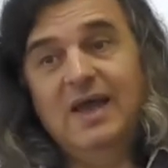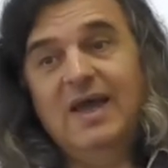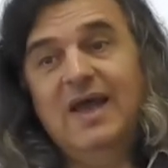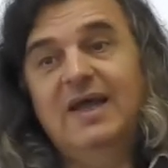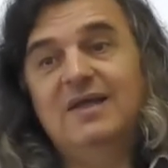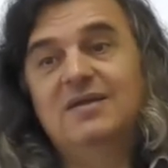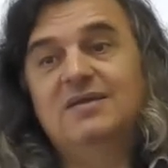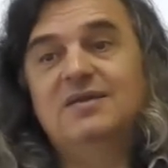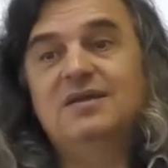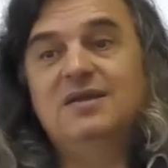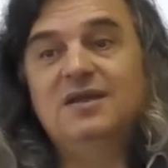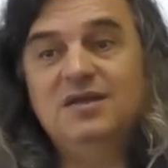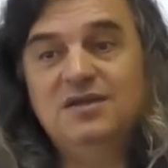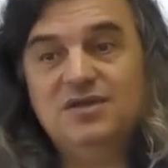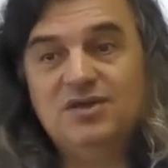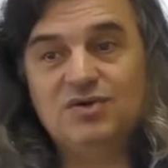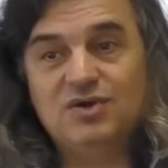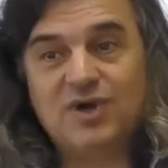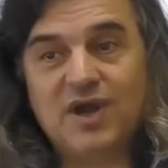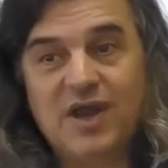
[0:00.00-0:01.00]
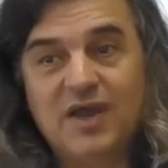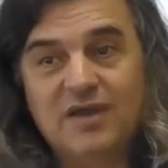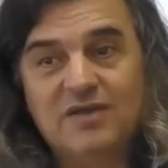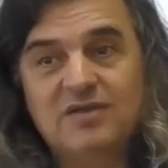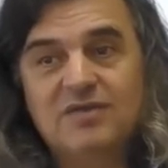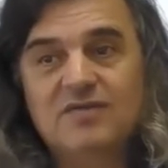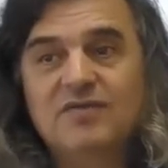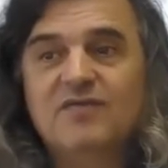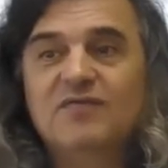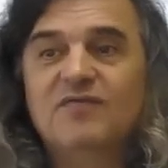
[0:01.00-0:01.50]
and
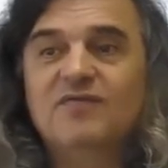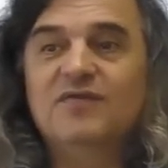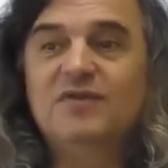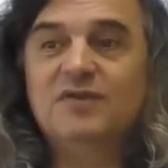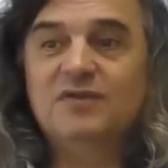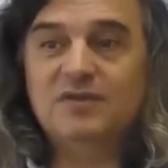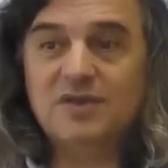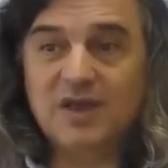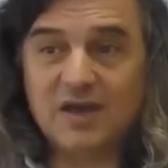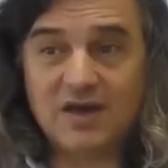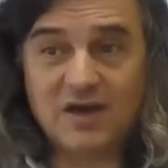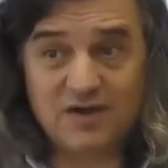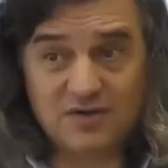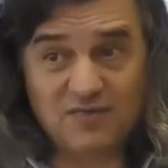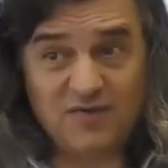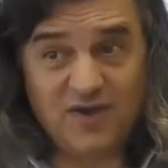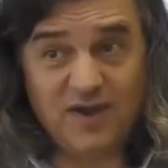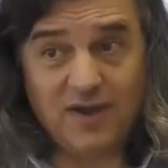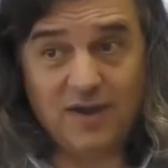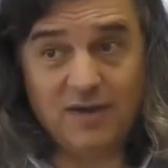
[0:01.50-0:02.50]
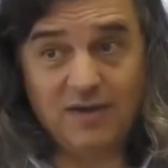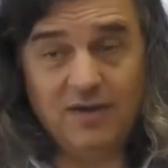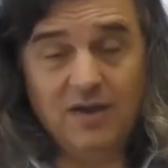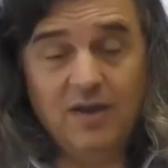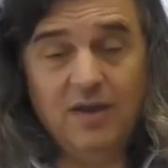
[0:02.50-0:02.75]
interact with the hardware.